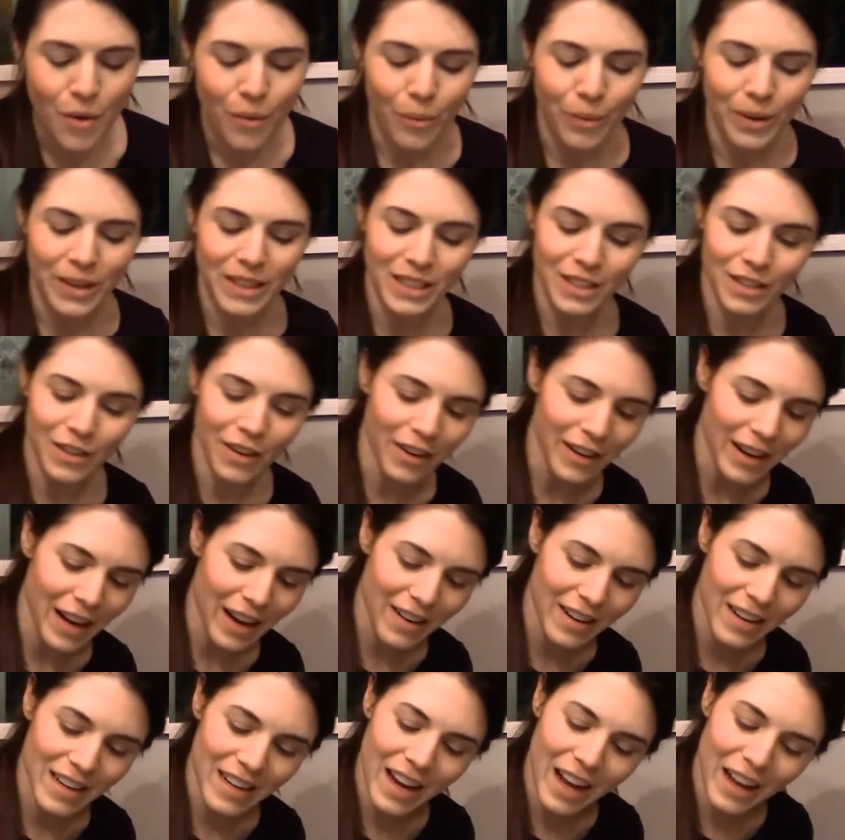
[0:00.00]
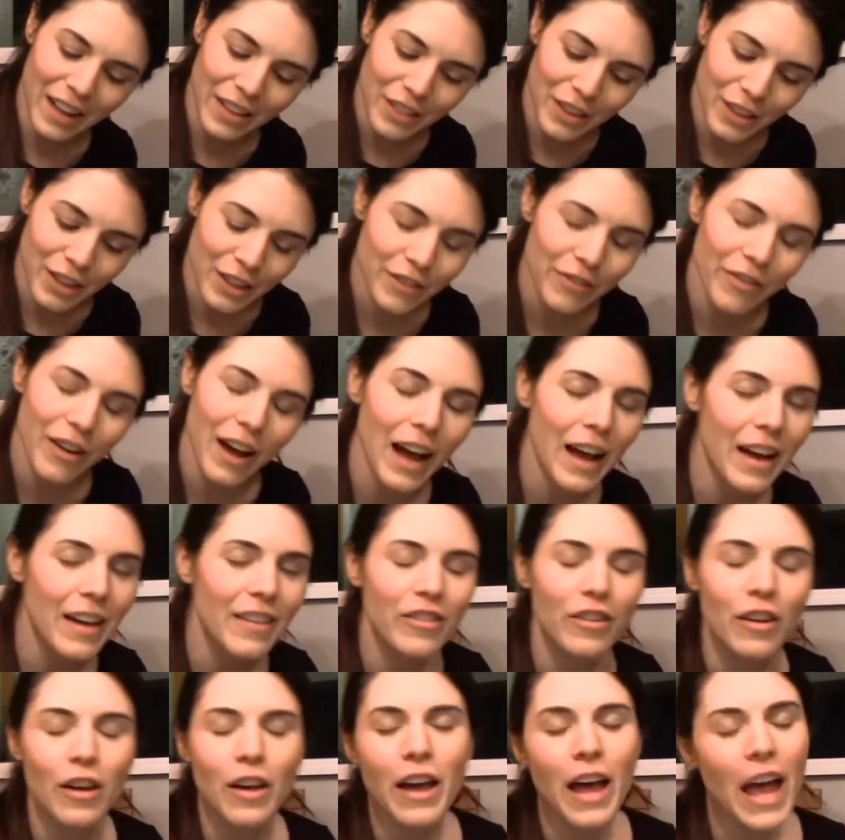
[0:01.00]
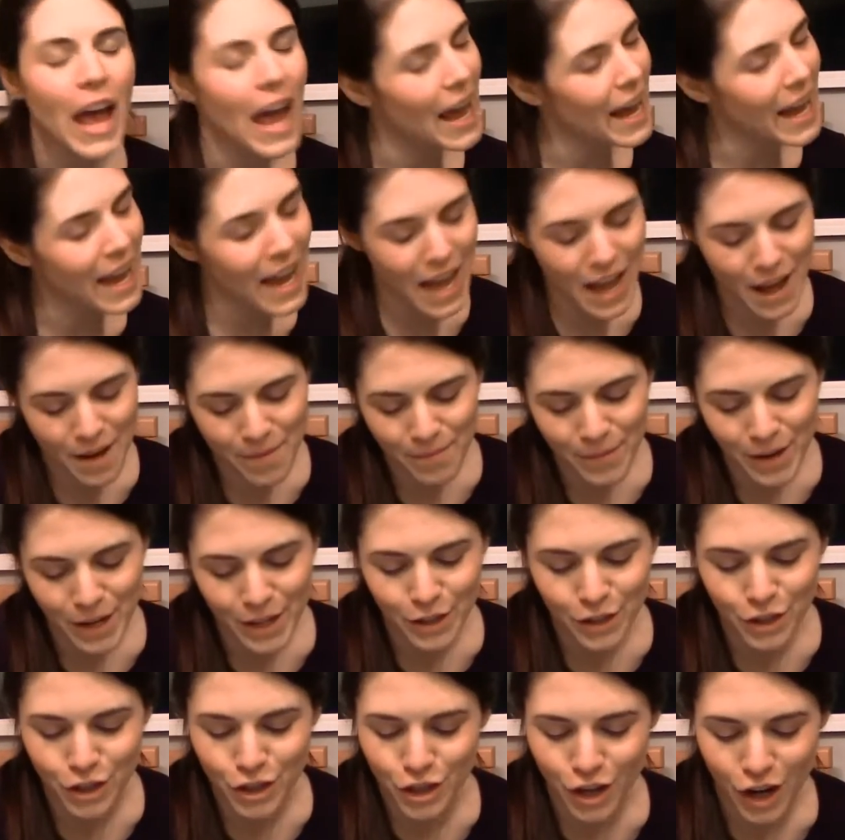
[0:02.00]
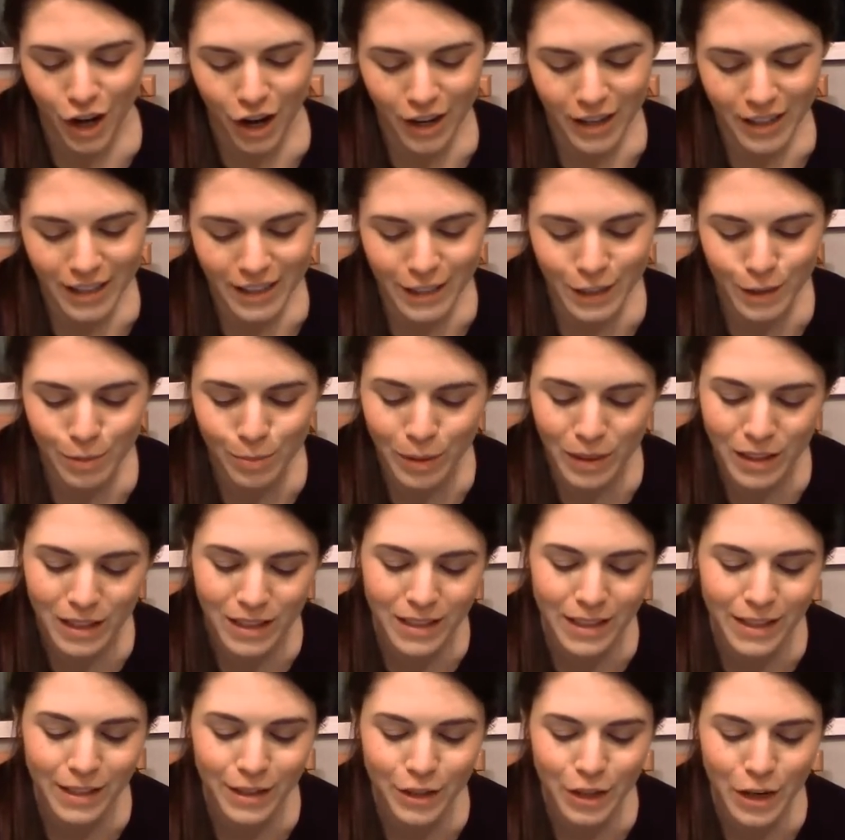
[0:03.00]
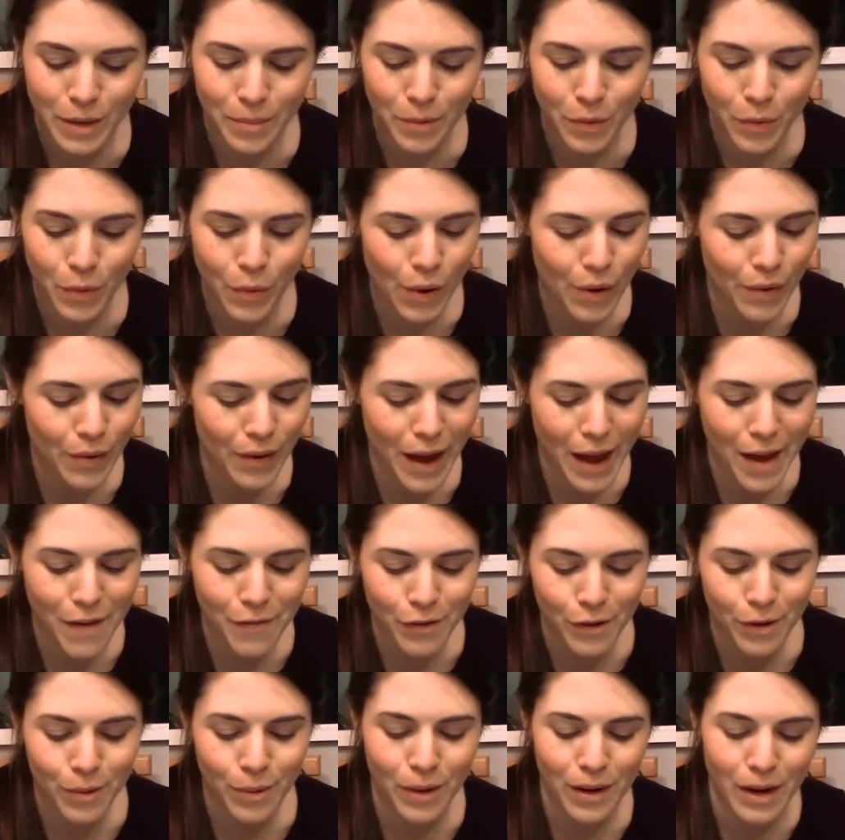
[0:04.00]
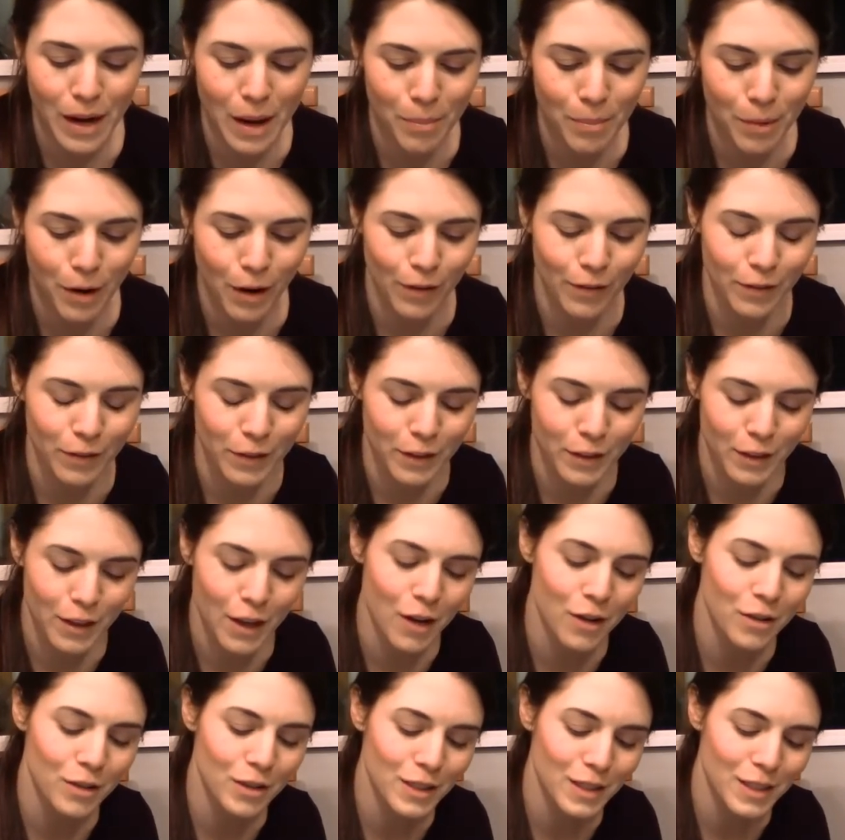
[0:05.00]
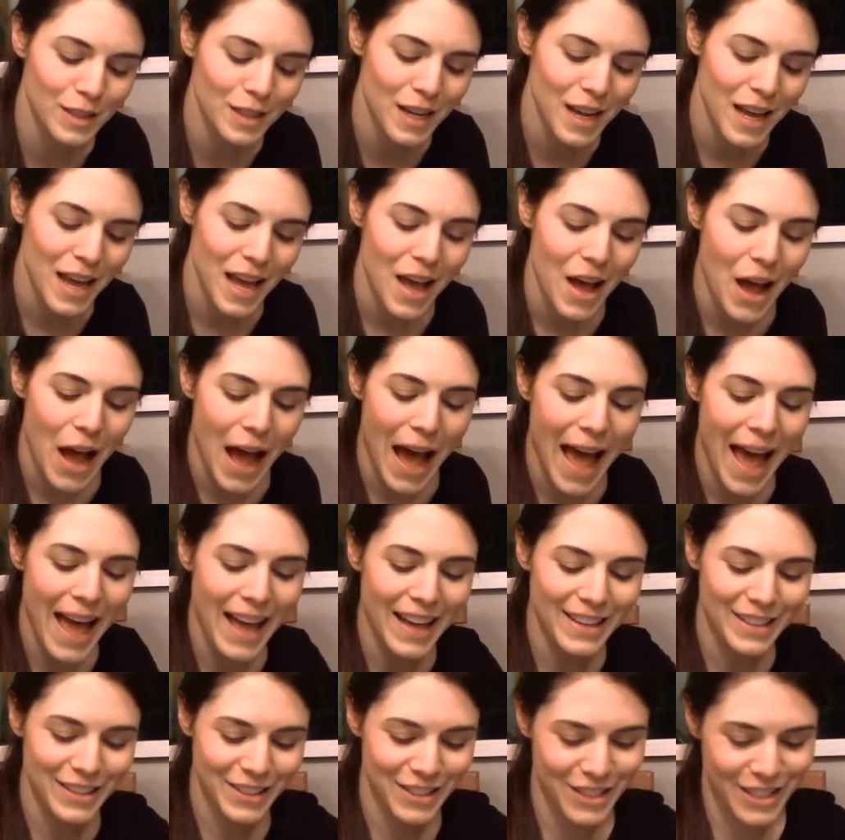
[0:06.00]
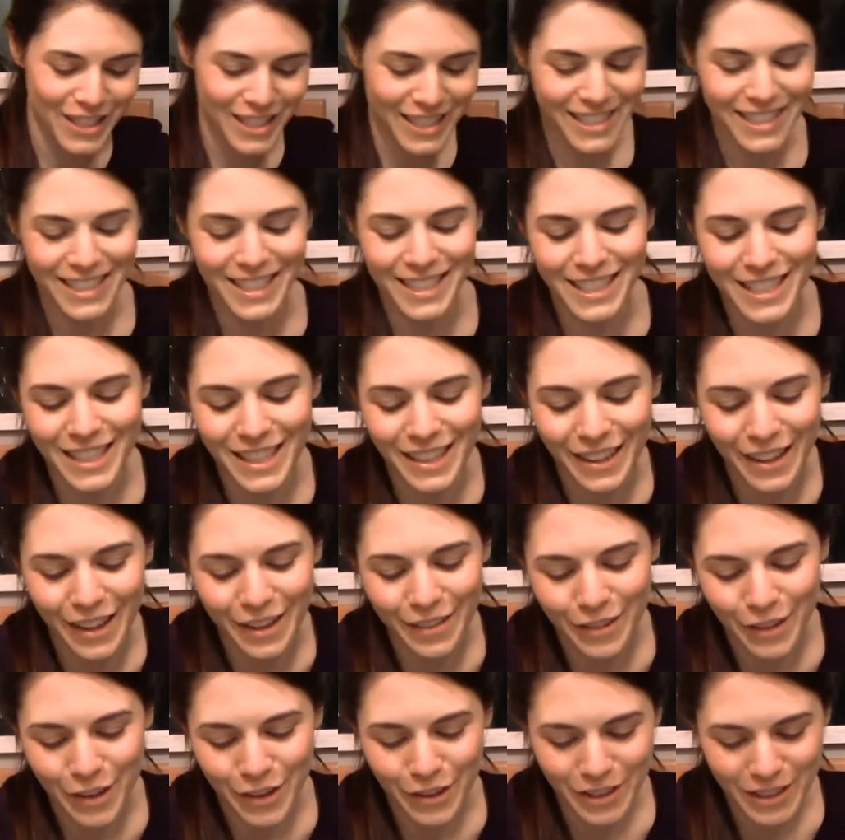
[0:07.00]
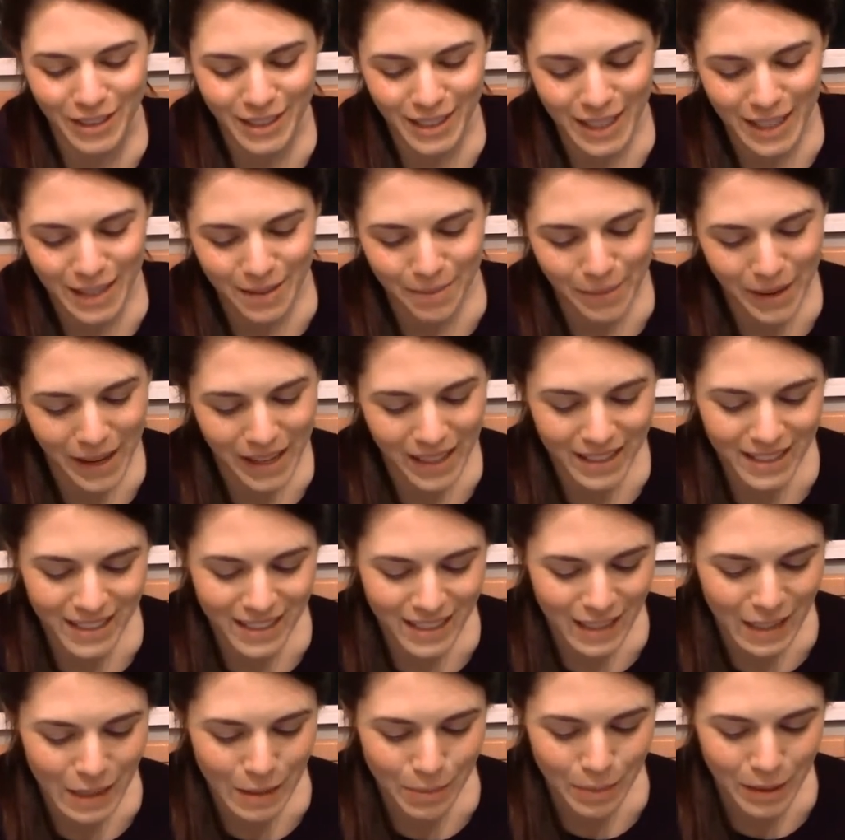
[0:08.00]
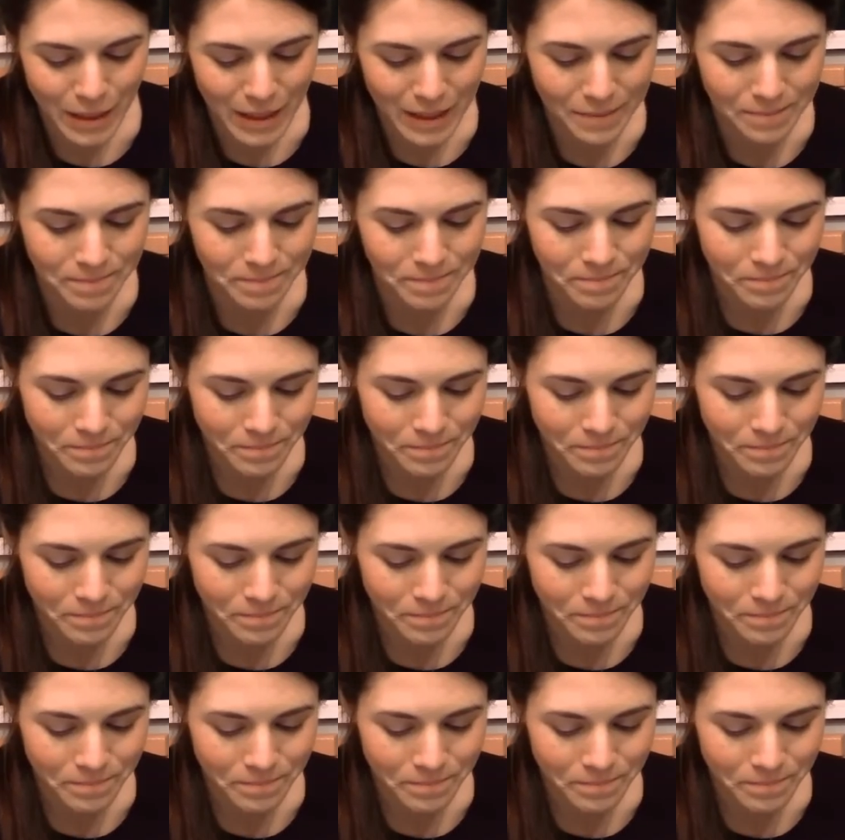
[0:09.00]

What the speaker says: We start out at 9:35 a.m. John is pissed that Gemma woke everyone up over the ghost, and she's still, of course, in bed sleeping.